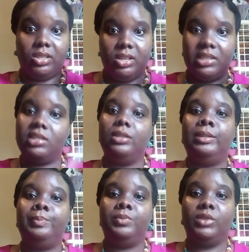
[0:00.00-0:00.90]
The
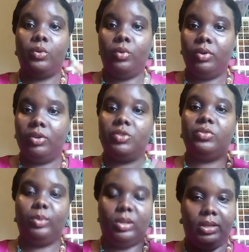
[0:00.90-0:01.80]
oils from your lid is going to
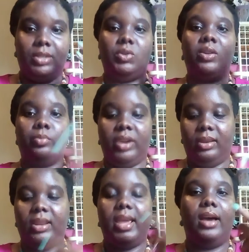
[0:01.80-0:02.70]
break down
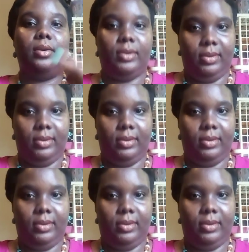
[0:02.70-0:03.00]
the